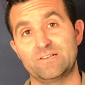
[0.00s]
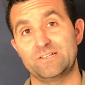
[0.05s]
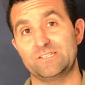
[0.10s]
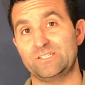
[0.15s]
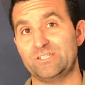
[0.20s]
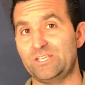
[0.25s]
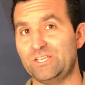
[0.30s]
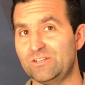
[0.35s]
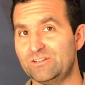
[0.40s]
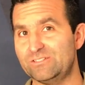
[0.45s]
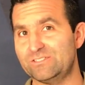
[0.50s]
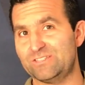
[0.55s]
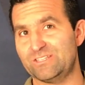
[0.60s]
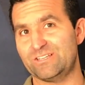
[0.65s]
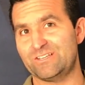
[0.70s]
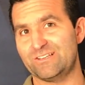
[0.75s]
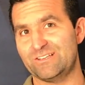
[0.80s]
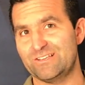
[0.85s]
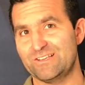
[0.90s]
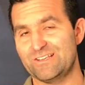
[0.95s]
so here's
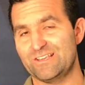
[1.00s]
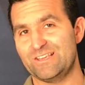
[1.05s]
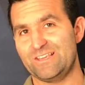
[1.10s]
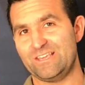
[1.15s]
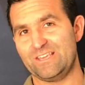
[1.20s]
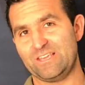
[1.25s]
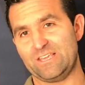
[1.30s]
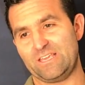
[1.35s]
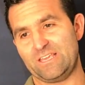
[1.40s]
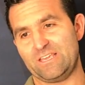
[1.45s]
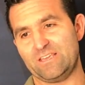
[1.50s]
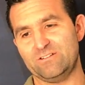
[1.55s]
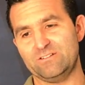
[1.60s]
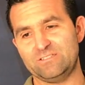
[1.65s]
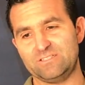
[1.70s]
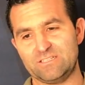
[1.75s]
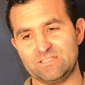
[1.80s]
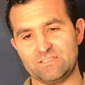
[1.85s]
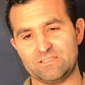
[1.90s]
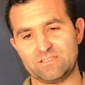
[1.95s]
the
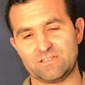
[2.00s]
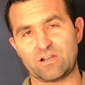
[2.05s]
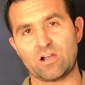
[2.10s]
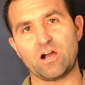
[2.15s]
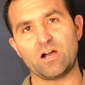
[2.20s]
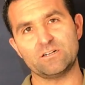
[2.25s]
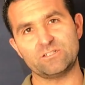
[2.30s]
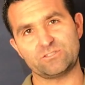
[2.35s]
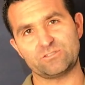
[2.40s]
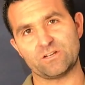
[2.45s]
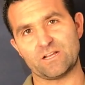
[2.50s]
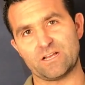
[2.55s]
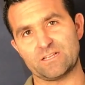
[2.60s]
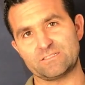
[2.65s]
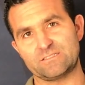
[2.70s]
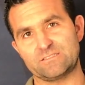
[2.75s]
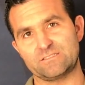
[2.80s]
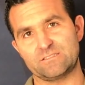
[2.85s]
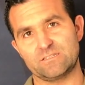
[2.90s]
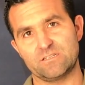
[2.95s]

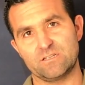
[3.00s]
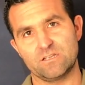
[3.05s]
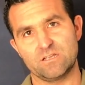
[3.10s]
contrast,